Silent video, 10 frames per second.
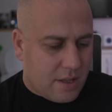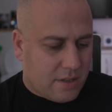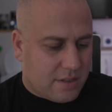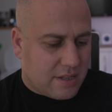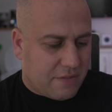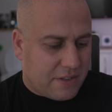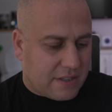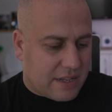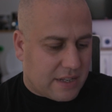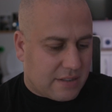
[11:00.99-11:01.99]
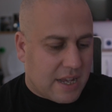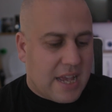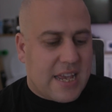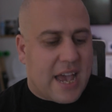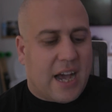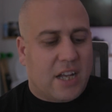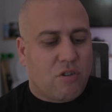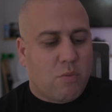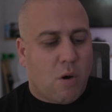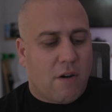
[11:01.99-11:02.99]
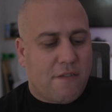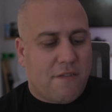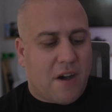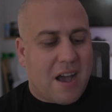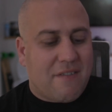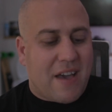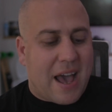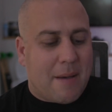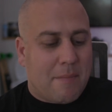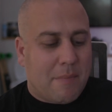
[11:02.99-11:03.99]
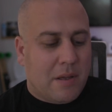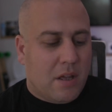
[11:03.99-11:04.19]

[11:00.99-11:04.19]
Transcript: Let's if it says. Yeah, 100 watt, 5 amp,